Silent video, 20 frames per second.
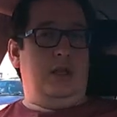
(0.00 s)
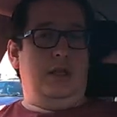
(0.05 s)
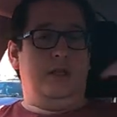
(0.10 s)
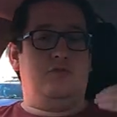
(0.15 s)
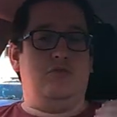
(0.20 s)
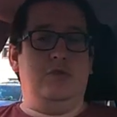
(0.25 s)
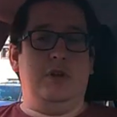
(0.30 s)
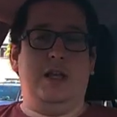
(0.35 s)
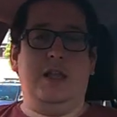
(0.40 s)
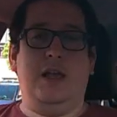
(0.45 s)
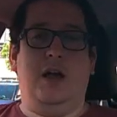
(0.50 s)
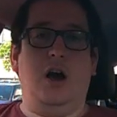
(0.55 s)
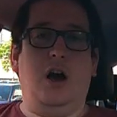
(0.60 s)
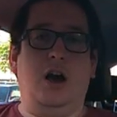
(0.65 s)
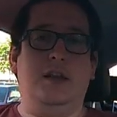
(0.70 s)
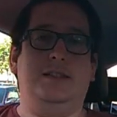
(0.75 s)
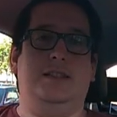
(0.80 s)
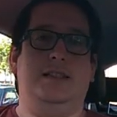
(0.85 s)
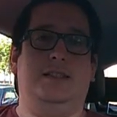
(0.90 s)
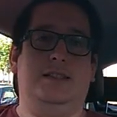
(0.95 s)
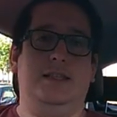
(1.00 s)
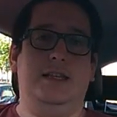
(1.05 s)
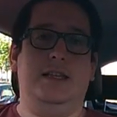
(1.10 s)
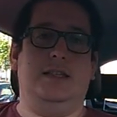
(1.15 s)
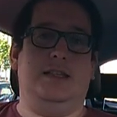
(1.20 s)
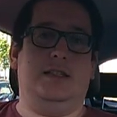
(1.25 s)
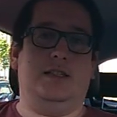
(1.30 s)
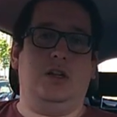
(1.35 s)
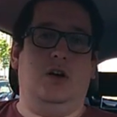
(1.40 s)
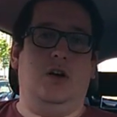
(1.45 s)
It's really hard to see
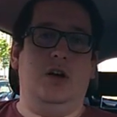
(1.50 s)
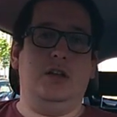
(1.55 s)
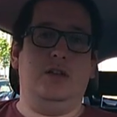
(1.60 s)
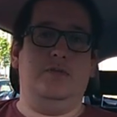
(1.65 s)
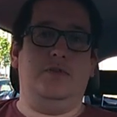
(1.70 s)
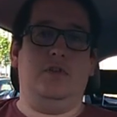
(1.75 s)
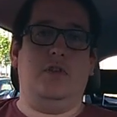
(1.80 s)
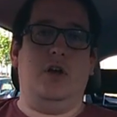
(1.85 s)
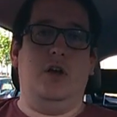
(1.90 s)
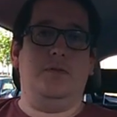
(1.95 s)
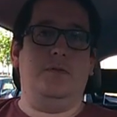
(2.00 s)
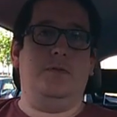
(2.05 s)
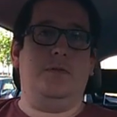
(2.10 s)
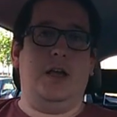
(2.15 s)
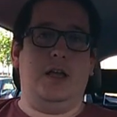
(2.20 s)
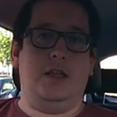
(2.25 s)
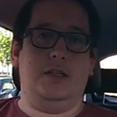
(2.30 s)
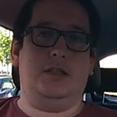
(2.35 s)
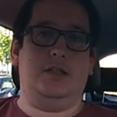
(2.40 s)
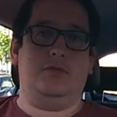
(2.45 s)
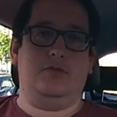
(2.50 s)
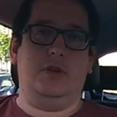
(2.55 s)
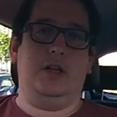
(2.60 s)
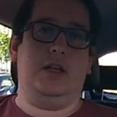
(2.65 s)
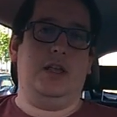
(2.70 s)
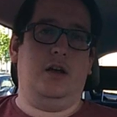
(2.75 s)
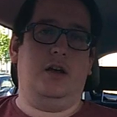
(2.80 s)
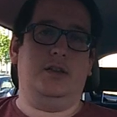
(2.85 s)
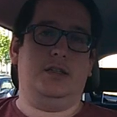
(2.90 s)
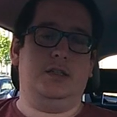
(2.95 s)
the side of your own face. It's
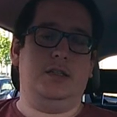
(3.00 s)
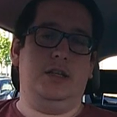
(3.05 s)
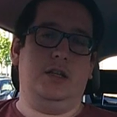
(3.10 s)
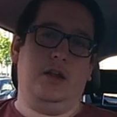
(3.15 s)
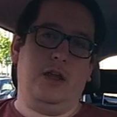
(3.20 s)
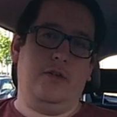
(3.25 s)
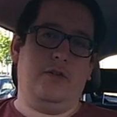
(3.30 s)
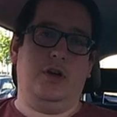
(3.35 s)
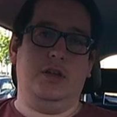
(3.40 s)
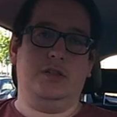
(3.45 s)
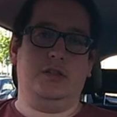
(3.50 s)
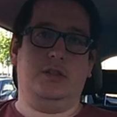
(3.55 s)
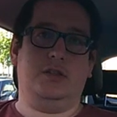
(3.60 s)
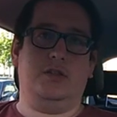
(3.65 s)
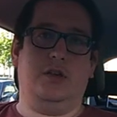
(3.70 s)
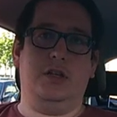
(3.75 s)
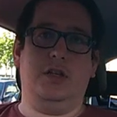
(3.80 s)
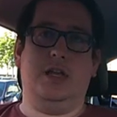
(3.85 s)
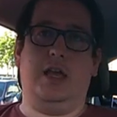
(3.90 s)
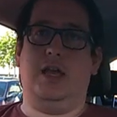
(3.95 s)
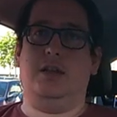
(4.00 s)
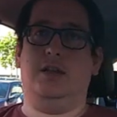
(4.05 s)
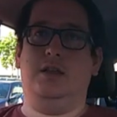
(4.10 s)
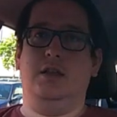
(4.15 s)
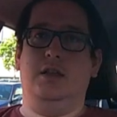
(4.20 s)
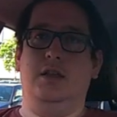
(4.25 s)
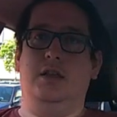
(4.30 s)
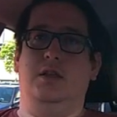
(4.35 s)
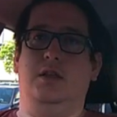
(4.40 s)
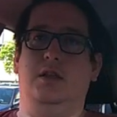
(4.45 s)
really hard to see. You don't have eyes on the side of your head.
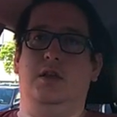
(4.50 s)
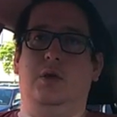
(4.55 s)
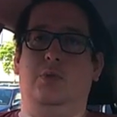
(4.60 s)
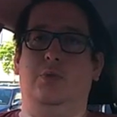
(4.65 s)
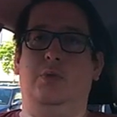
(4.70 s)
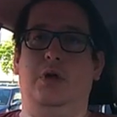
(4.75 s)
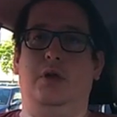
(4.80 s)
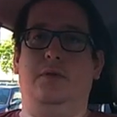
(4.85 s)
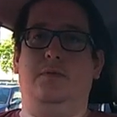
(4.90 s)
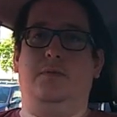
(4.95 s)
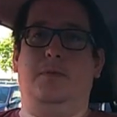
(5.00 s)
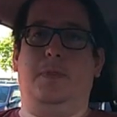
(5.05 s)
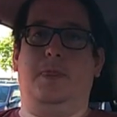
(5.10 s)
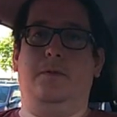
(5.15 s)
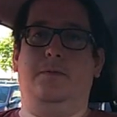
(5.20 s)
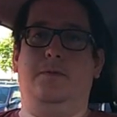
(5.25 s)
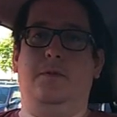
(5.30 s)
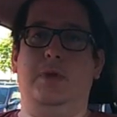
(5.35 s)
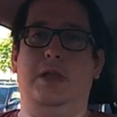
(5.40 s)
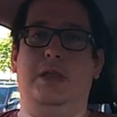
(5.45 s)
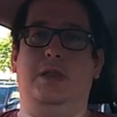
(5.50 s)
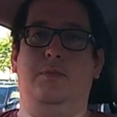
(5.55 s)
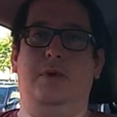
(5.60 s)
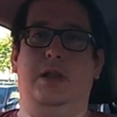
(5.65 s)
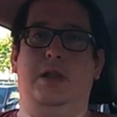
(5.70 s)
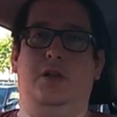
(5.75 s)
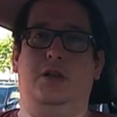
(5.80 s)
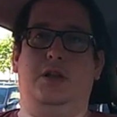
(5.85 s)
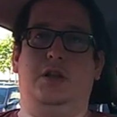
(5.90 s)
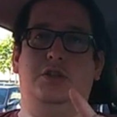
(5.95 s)
But for me at the
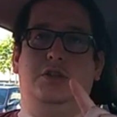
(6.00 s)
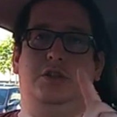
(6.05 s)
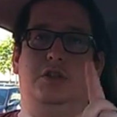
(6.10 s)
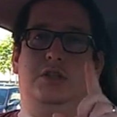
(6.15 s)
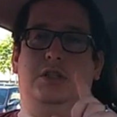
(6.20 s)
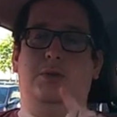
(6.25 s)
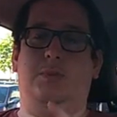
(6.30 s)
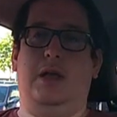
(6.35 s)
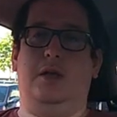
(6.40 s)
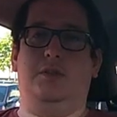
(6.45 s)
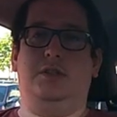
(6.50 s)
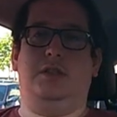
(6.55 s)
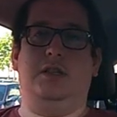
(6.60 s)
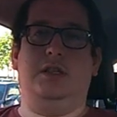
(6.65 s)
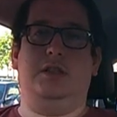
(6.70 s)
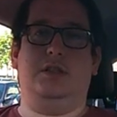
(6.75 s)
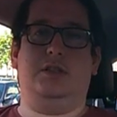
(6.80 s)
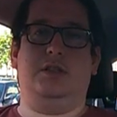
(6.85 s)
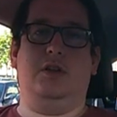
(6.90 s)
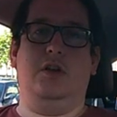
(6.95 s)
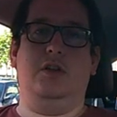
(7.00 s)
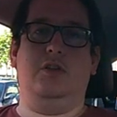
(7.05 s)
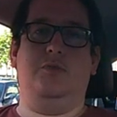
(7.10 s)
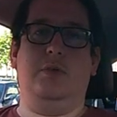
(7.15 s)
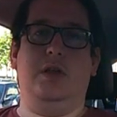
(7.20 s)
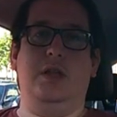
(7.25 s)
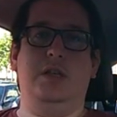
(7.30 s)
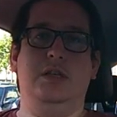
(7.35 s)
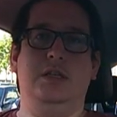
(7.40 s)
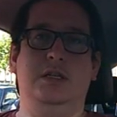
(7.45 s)
minute, I can just about see the side of
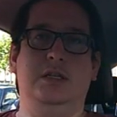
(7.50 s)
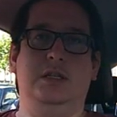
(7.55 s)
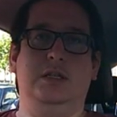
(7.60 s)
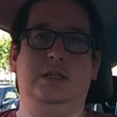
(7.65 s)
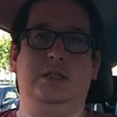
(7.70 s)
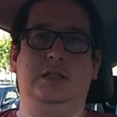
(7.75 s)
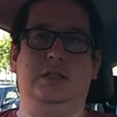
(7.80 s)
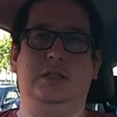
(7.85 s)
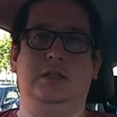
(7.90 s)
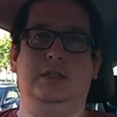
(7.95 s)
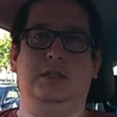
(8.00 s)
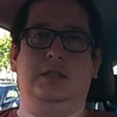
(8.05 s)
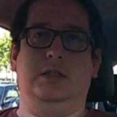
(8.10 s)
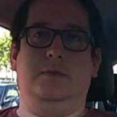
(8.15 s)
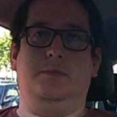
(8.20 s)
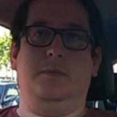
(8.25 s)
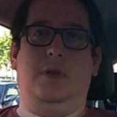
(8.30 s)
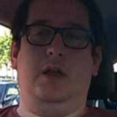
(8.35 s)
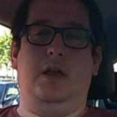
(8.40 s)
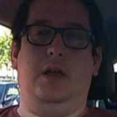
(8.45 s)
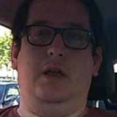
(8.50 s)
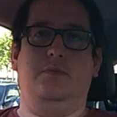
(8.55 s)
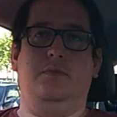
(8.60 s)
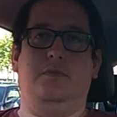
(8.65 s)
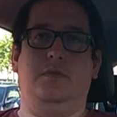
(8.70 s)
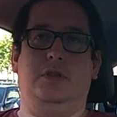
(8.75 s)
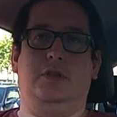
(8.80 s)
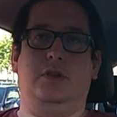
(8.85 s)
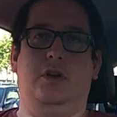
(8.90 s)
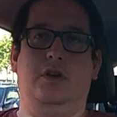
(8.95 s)
me, the
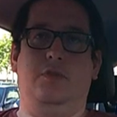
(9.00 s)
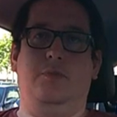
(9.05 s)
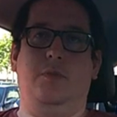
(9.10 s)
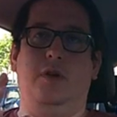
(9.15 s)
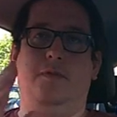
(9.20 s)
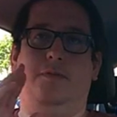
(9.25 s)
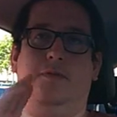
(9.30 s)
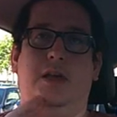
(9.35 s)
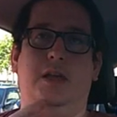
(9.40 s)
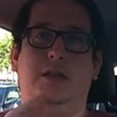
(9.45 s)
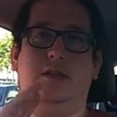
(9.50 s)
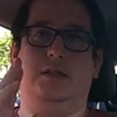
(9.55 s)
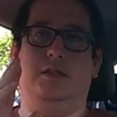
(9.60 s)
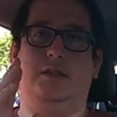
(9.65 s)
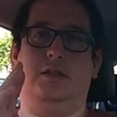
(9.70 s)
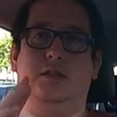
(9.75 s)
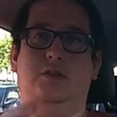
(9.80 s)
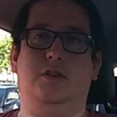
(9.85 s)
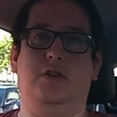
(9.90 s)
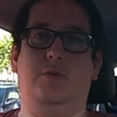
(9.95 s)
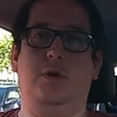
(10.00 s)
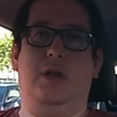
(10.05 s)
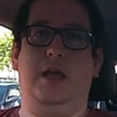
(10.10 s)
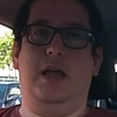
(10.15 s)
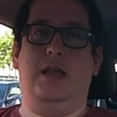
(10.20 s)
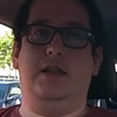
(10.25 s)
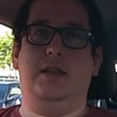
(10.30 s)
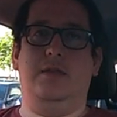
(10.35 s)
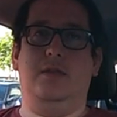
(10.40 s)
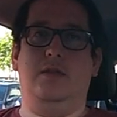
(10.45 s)
side of my face and the side of my
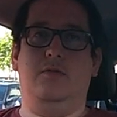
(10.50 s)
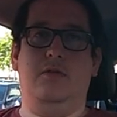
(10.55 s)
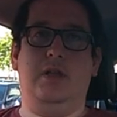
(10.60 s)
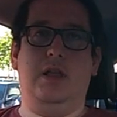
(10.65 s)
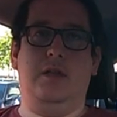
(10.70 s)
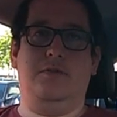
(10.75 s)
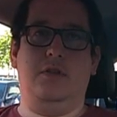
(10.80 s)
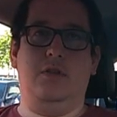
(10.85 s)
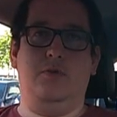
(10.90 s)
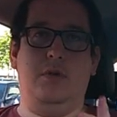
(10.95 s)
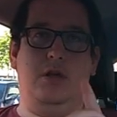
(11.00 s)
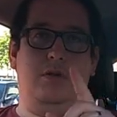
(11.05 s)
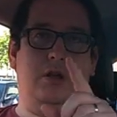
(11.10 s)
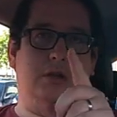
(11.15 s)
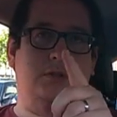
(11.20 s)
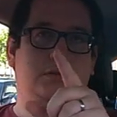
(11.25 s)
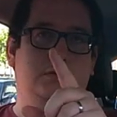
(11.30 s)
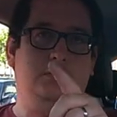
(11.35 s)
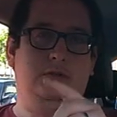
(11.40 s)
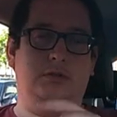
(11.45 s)
head in the rear view mirror,